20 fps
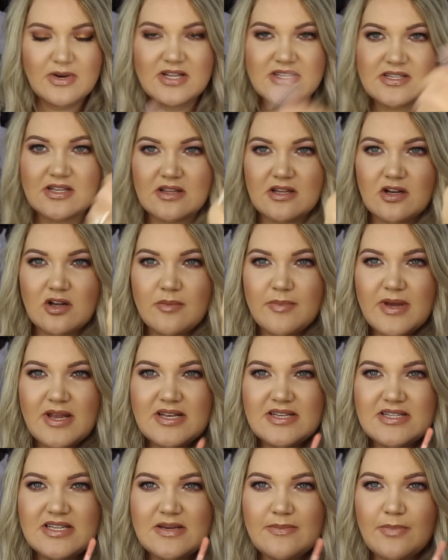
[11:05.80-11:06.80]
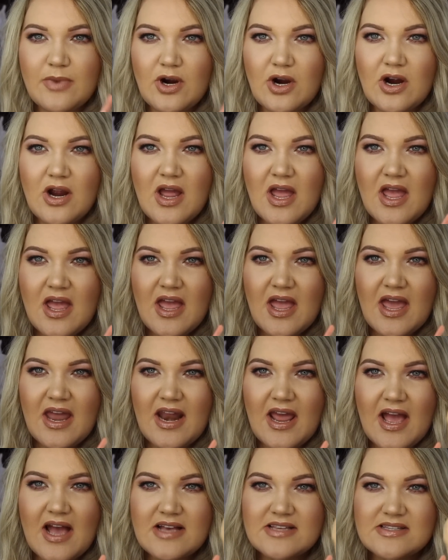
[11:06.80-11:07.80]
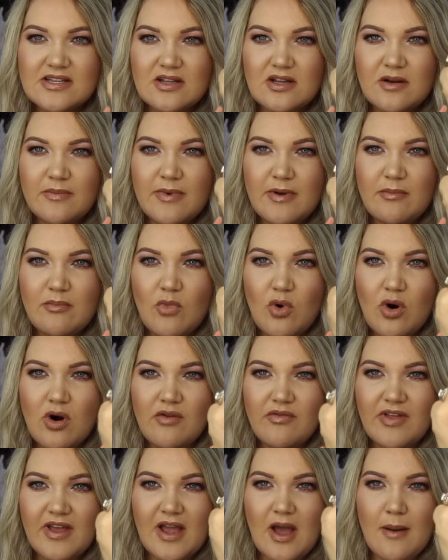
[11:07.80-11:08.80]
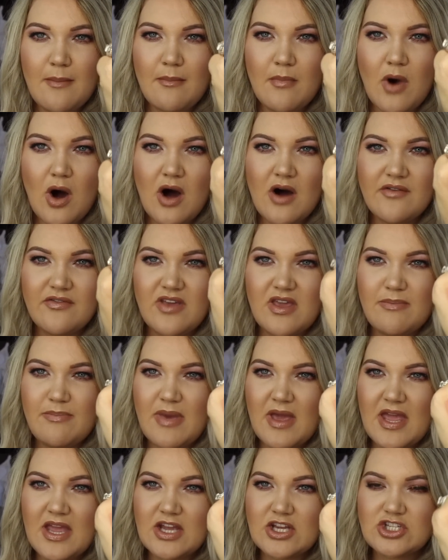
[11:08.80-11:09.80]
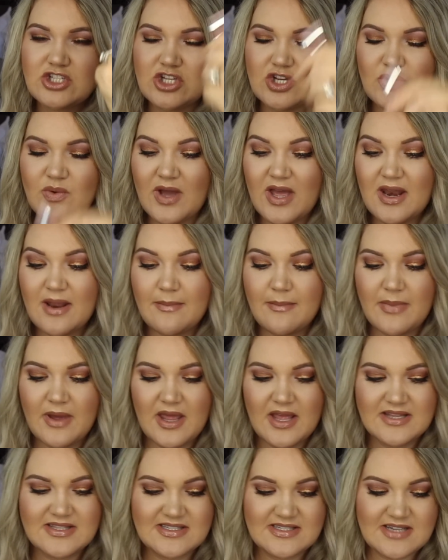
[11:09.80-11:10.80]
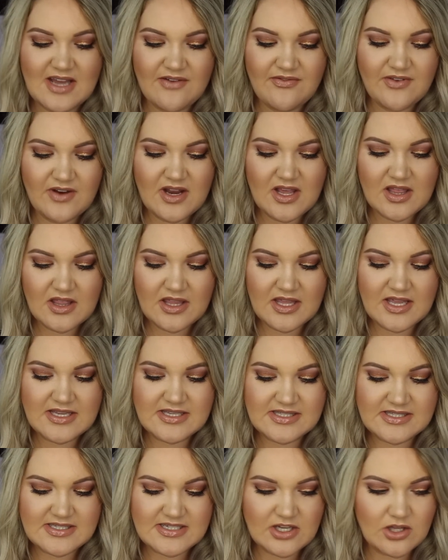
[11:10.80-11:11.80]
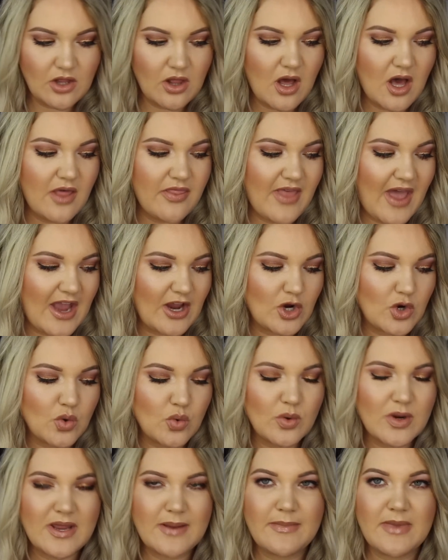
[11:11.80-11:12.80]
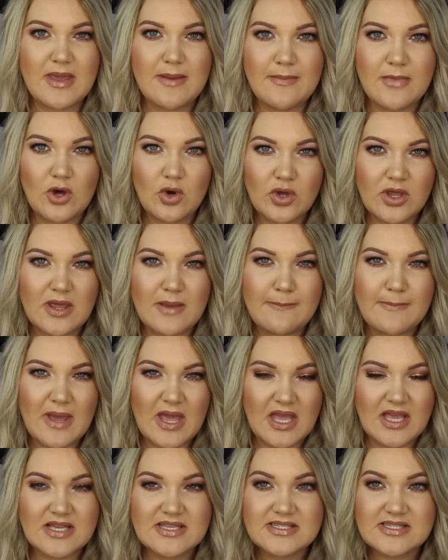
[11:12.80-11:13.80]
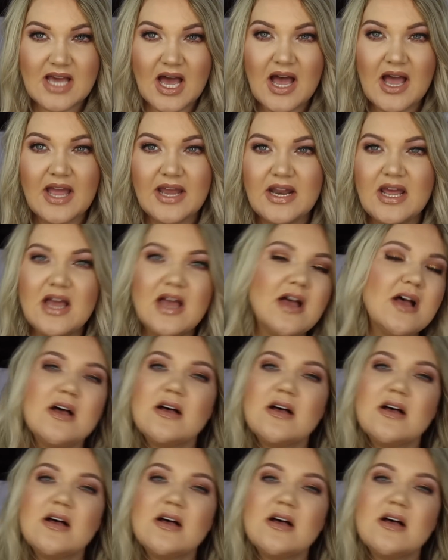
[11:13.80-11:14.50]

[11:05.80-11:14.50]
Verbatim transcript: but it's a little bit deeper and it has a little bit more of like a mauvey pink to it, but it's definitely still on that creamy milky pink side.